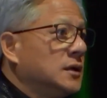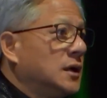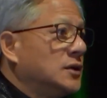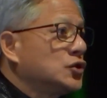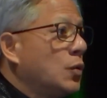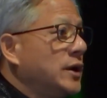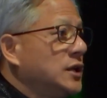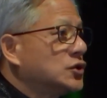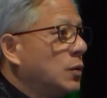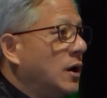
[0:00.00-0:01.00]
uh,
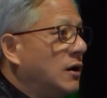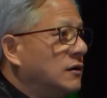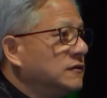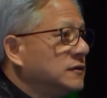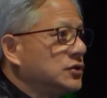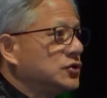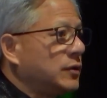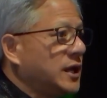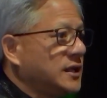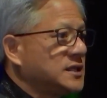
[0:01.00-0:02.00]
2012 to
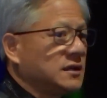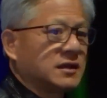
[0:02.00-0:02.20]
2018.